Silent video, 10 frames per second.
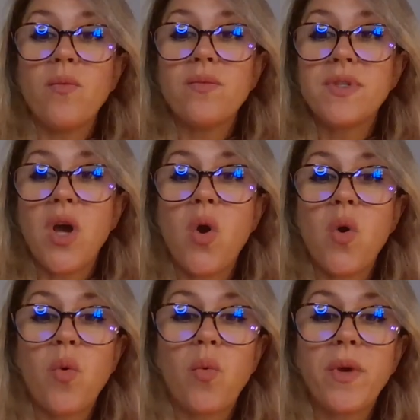
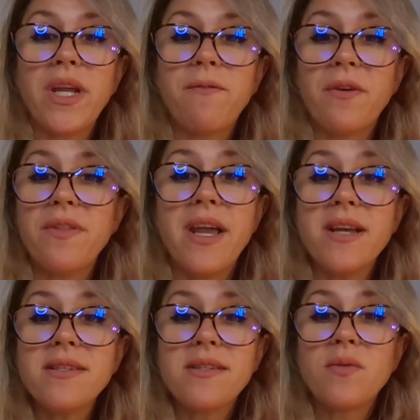So we
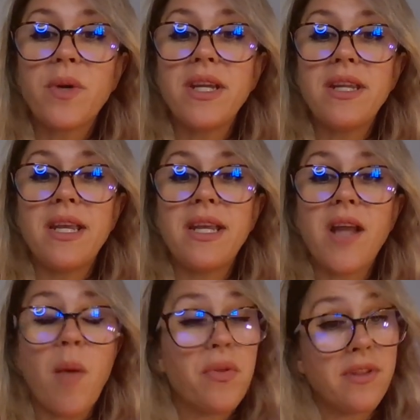need
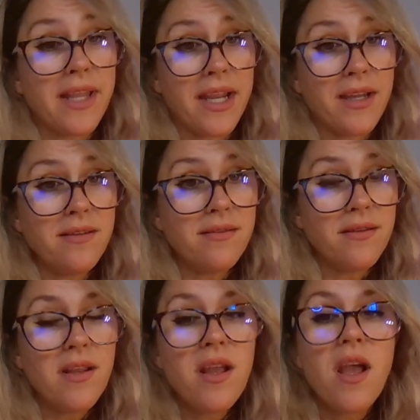a plan
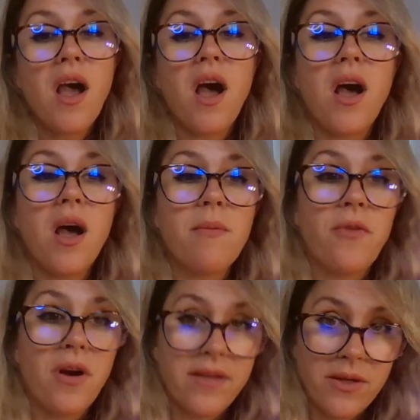
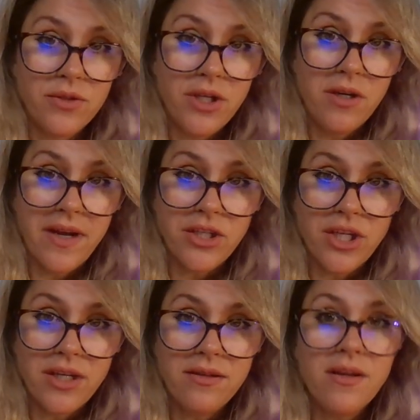for our language
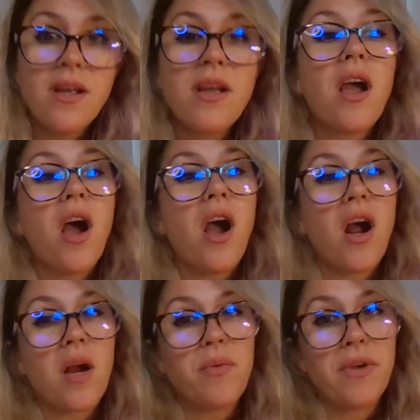intervention.
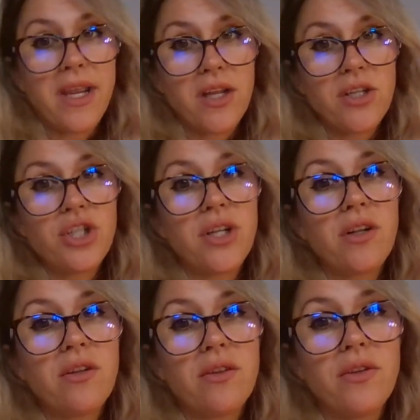Our plan should
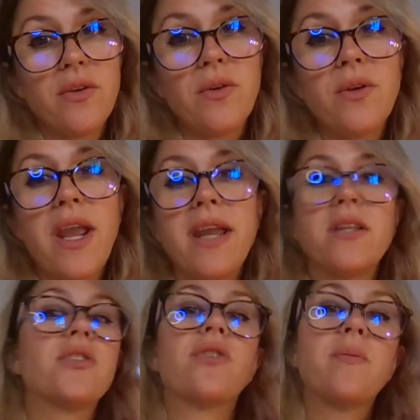include a
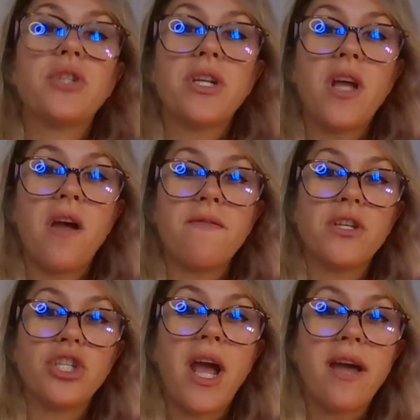description of the
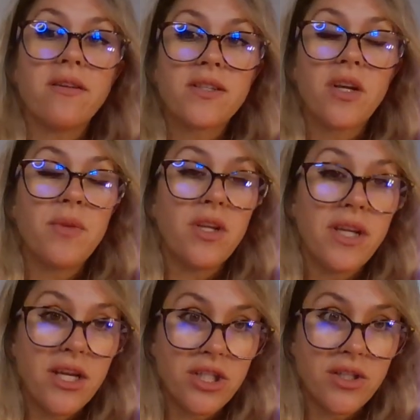child's
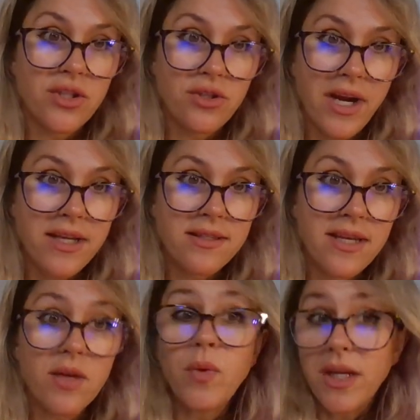communication strengths
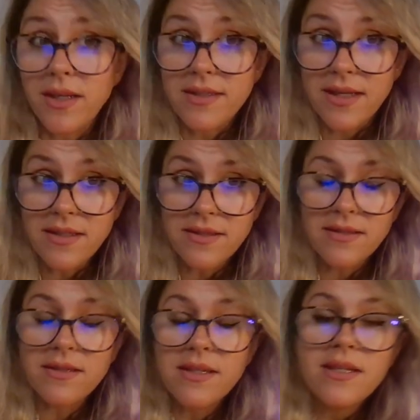and weaknesses.